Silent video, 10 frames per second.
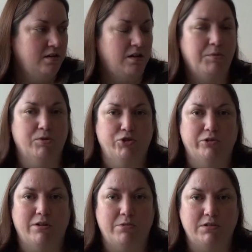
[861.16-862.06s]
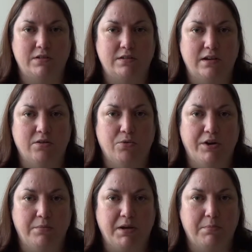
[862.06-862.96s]
I'm not sure I want to see it all
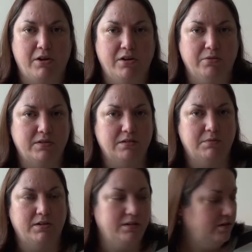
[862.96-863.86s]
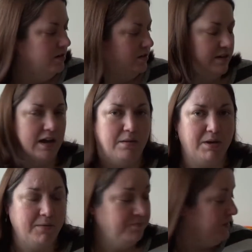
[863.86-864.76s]
in a big pile because it might scare me.